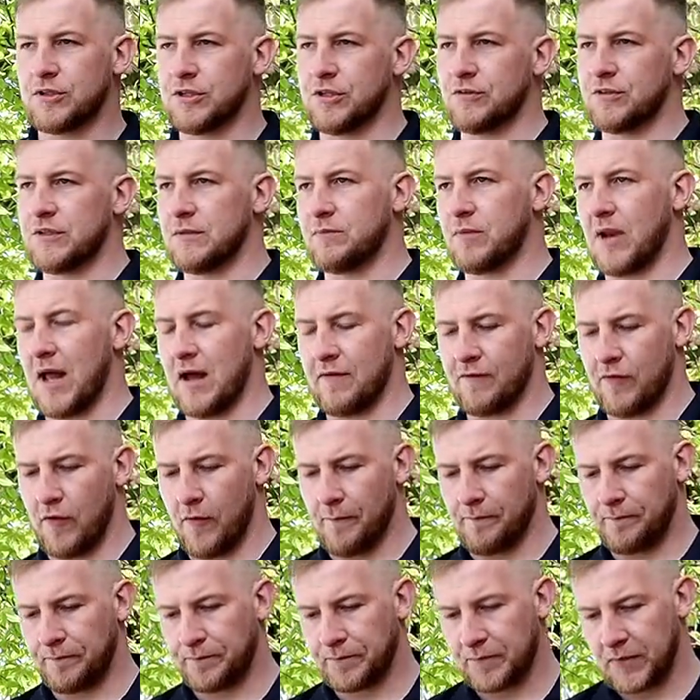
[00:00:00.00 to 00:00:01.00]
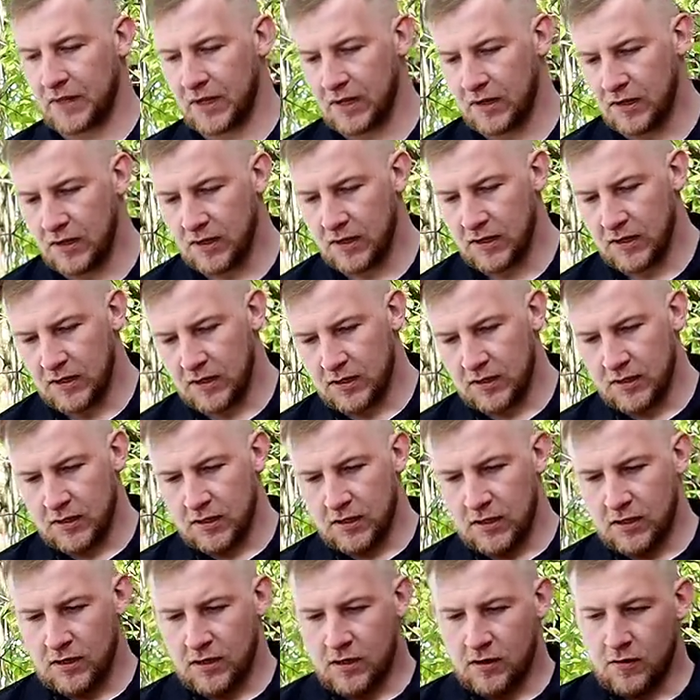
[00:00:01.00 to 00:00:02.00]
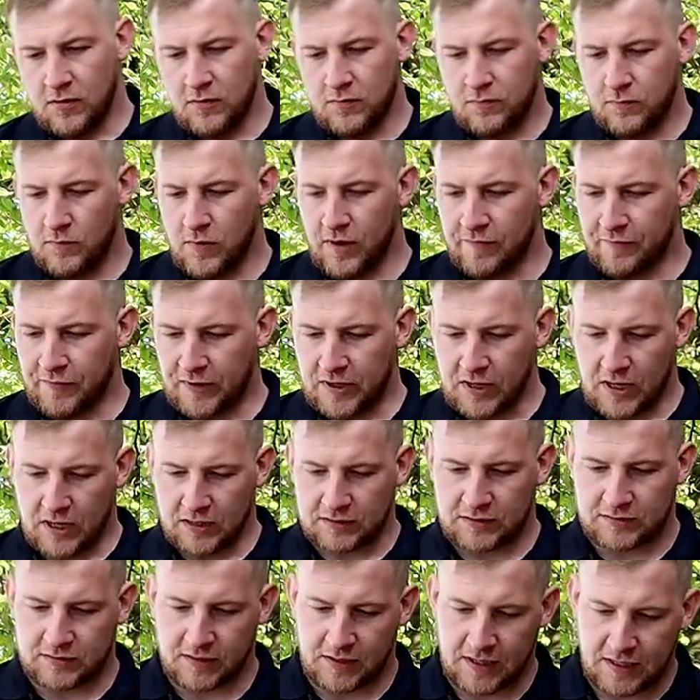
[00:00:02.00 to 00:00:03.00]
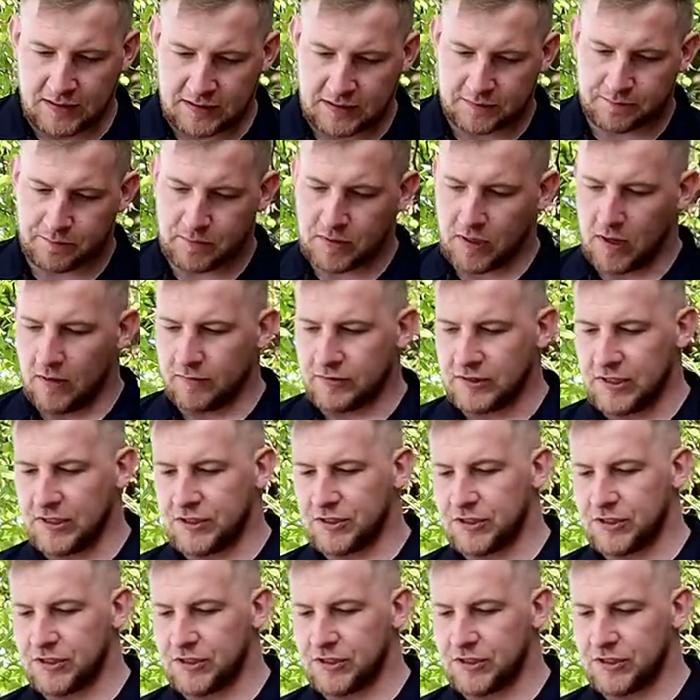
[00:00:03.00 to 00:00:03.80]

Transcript: shooting platform. With regards to this, obviously